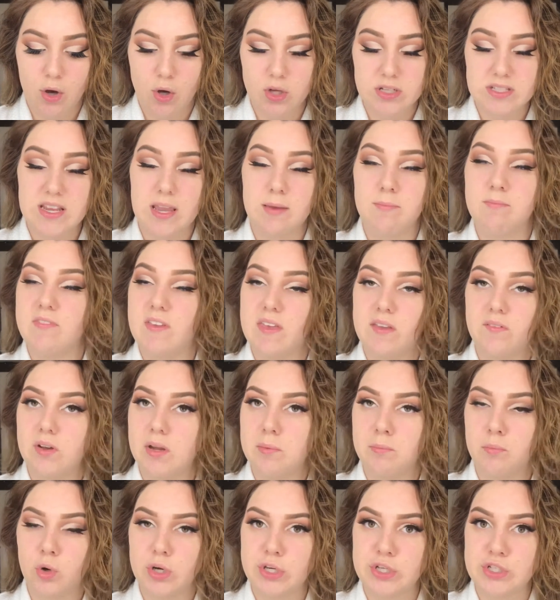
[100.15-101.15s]
all-time
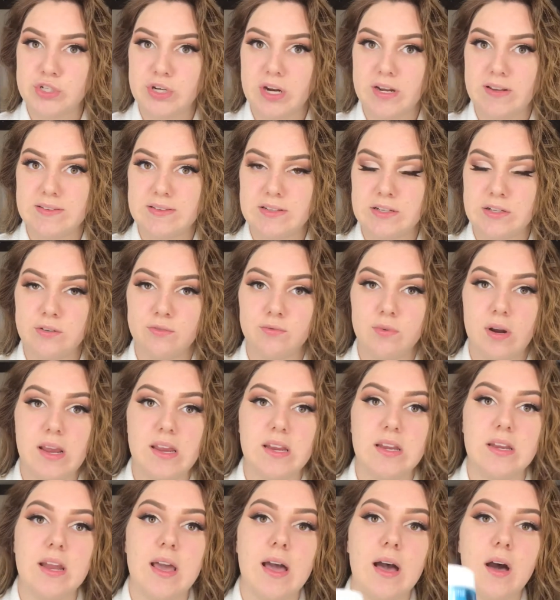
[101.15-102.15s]
favorite moisturizer
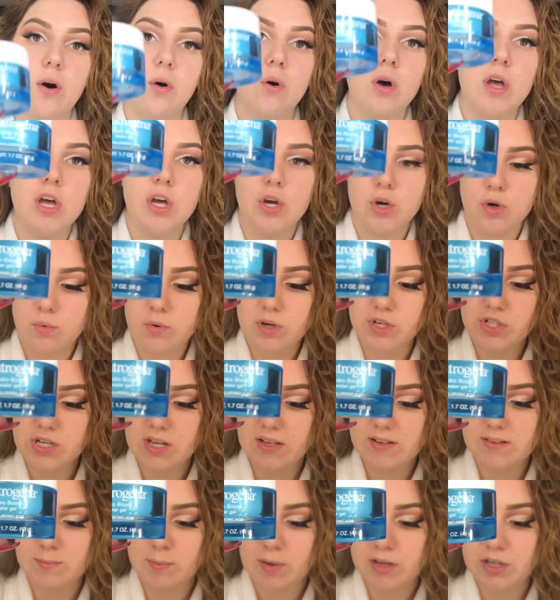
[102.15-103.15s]
right now, which is